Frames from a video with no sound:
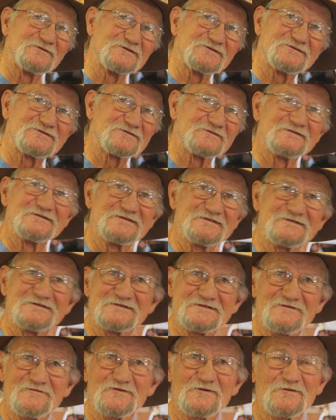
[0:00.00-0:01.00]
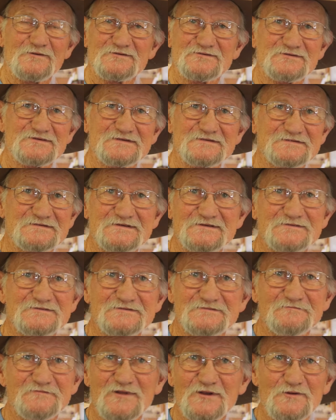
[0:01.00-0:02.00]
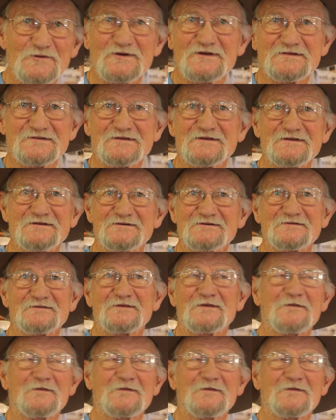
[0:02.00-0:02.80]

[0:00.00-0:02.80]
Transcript: which of course she just blew it, you know.